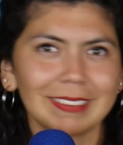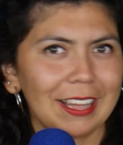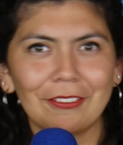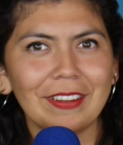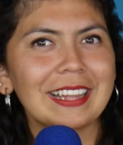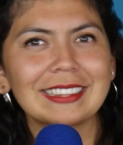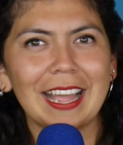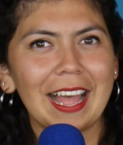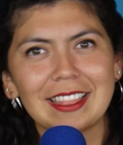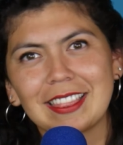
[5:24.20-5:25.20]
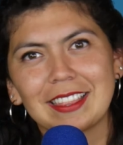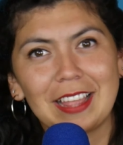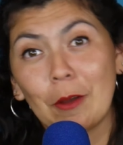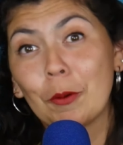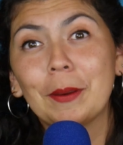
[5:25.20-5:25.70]
a fight that I
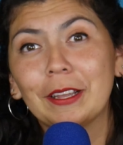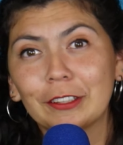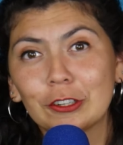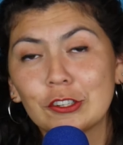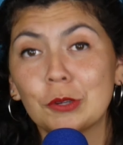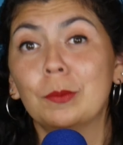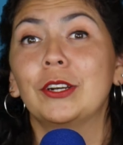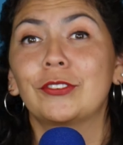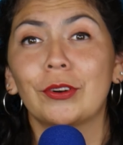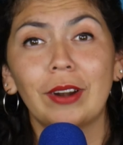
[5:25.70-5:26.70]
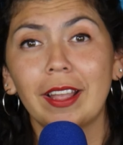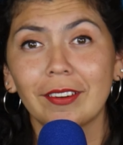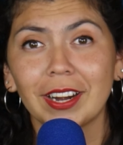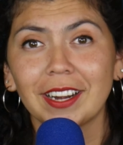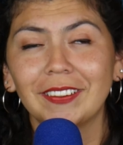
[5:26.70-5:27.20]
that would be a little too much for
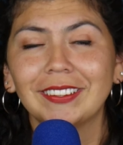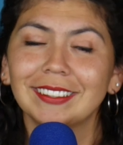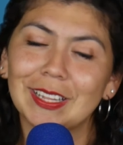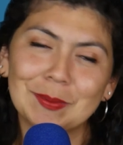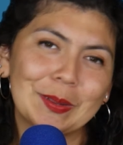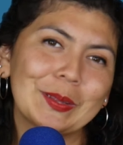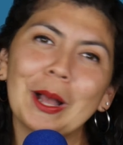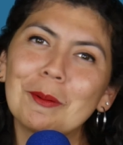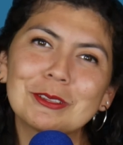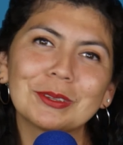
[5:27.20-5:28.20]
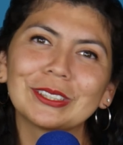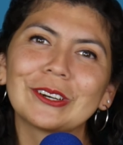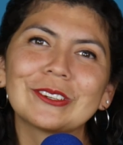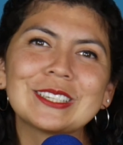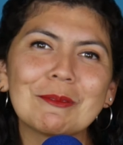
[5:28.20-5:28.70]
Ryan right now? Let me know in the comments
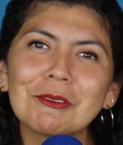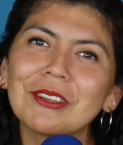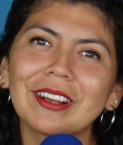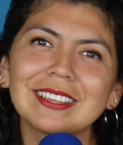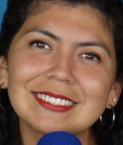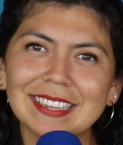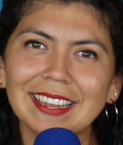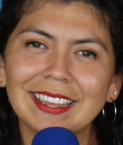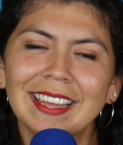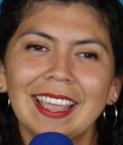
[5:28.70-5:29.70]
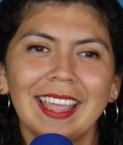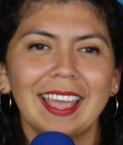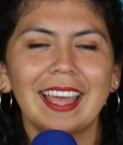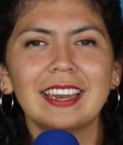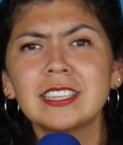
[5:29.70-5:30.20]
below. Tell me what you guys think,
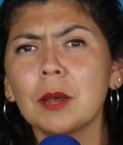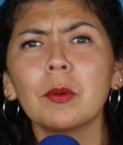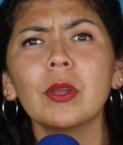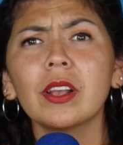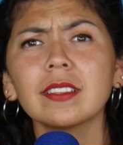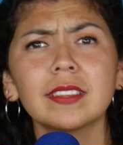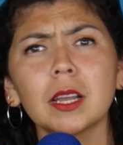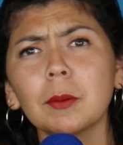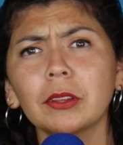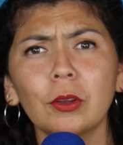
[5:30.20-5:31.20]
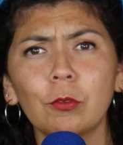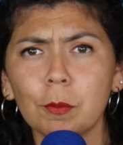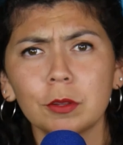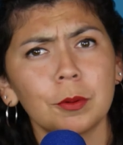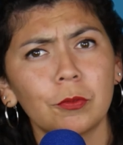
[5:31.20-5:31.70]
and tell me what you guys think about Steel
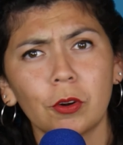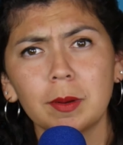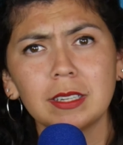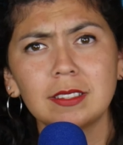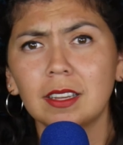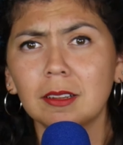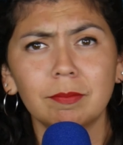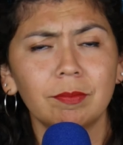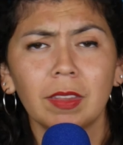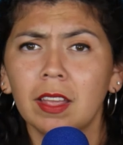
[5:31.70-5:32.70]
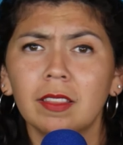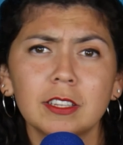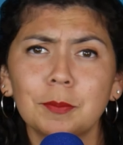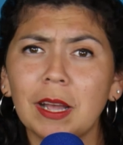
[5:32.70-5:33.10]
Fimo's performance. Um, this